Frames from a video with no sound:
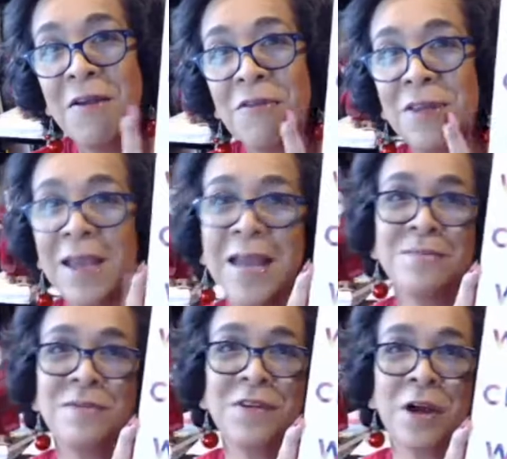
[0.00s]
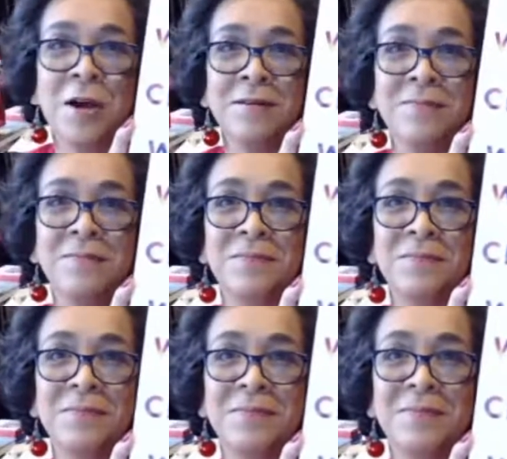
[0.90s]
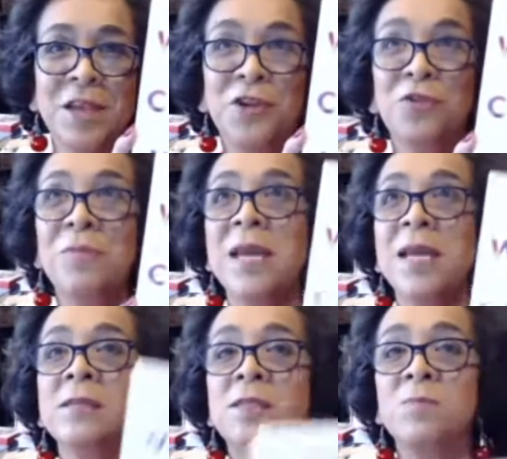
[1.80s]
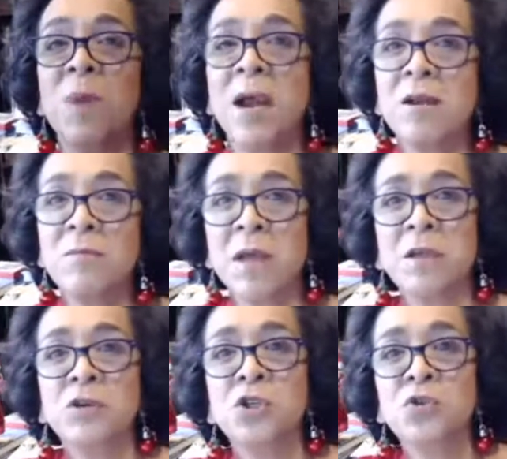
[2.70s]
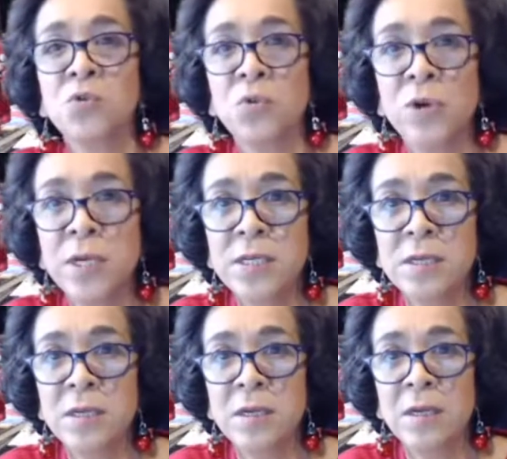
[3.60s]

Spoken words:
for the kingdom of God. You'll be inspired by their stories.